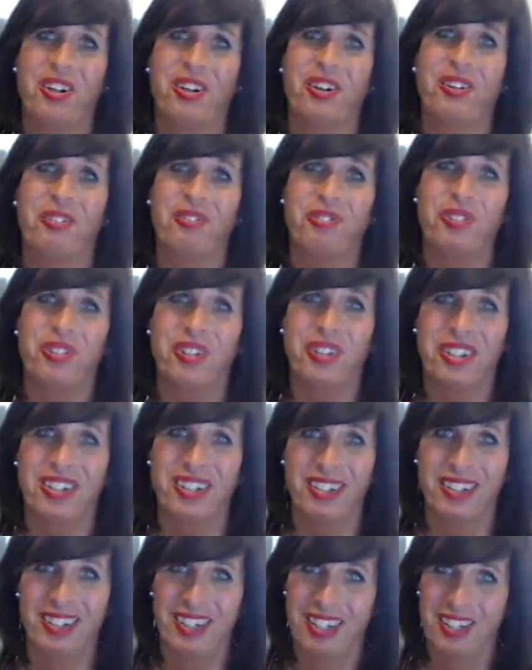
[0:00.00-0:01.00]
or if you're going
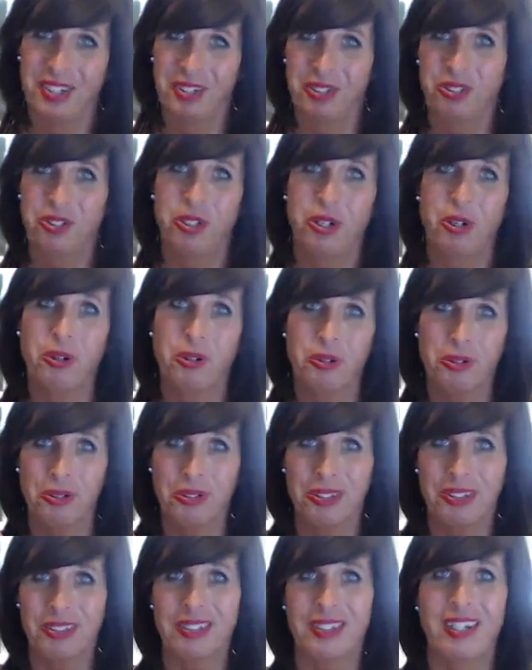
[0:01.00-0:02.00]
to choke
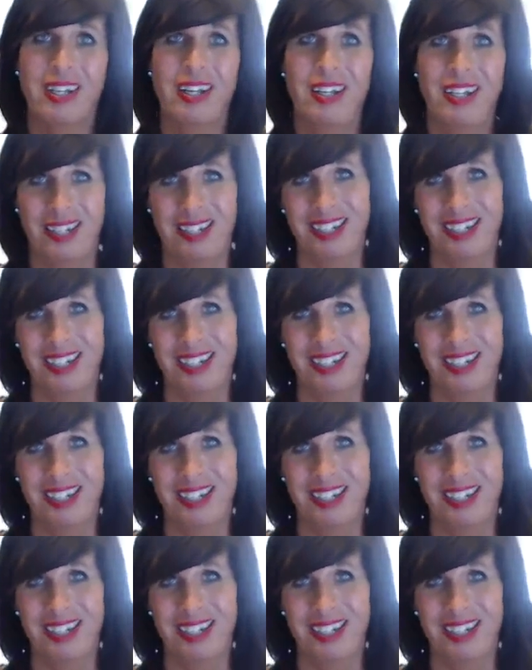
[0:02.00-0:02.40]
on the steak